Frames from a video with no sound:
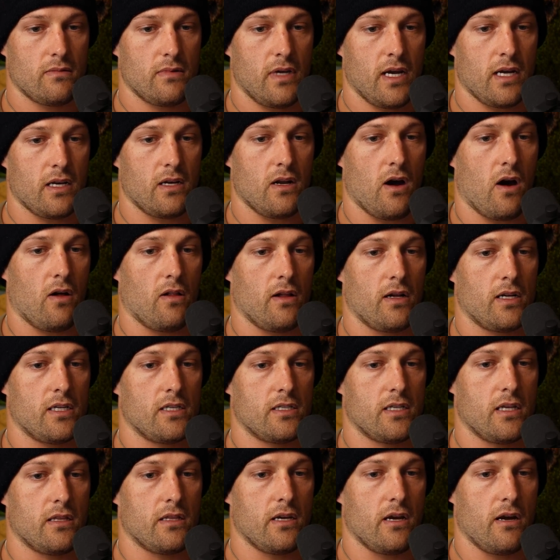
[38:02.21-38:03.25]

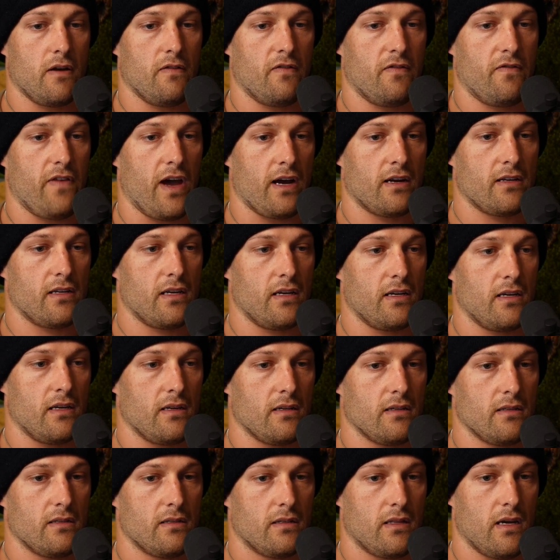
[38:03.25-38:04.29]
acknowledge that they're
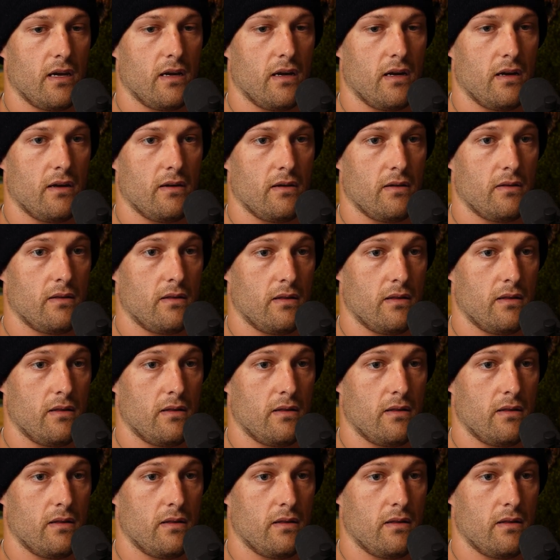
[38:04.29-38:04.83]
affecting their